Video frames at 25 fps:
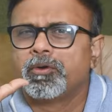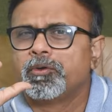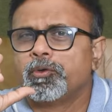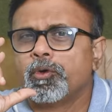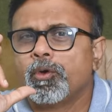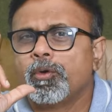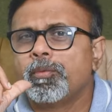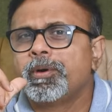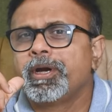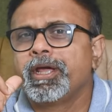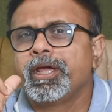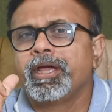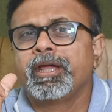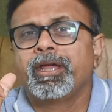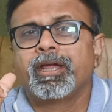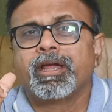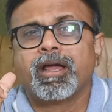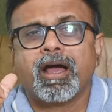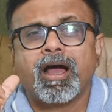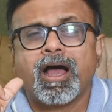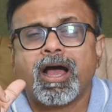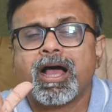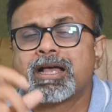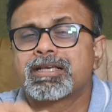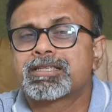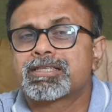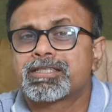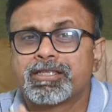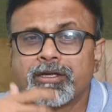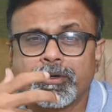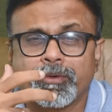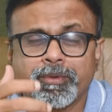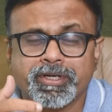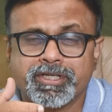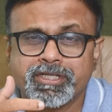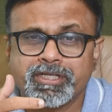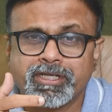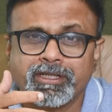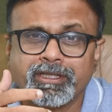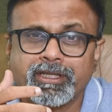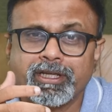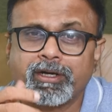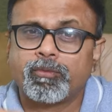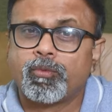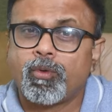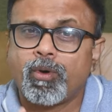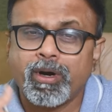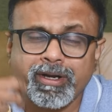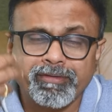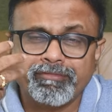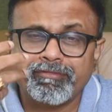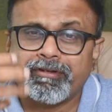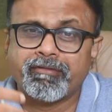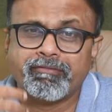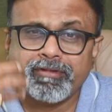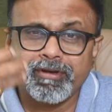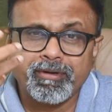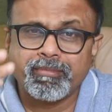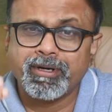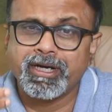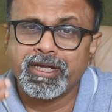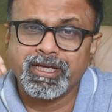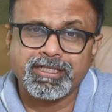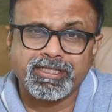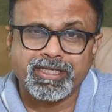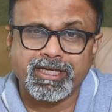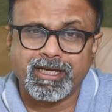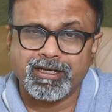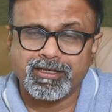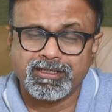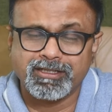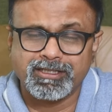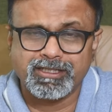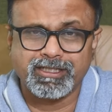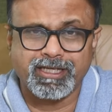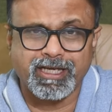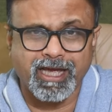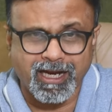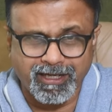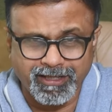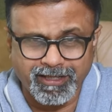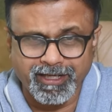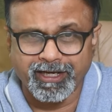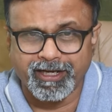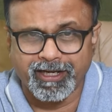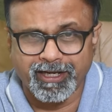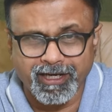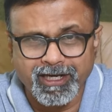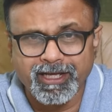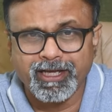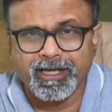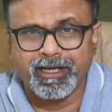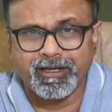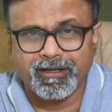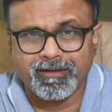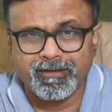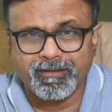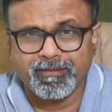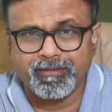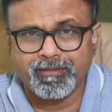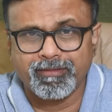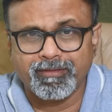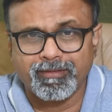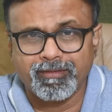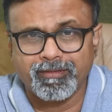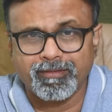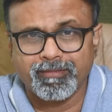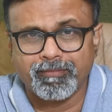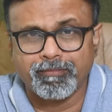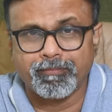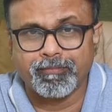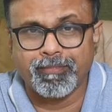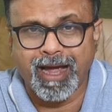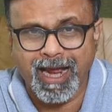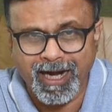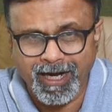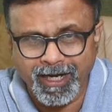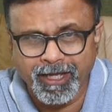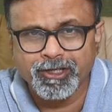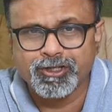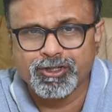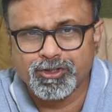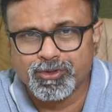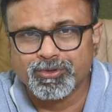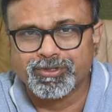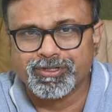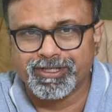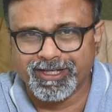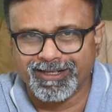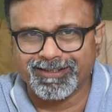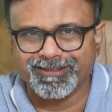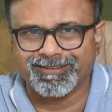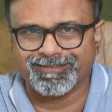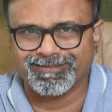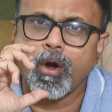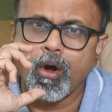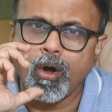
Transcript: Nobody asks the question that what if everybody sells, can they really manage to sell?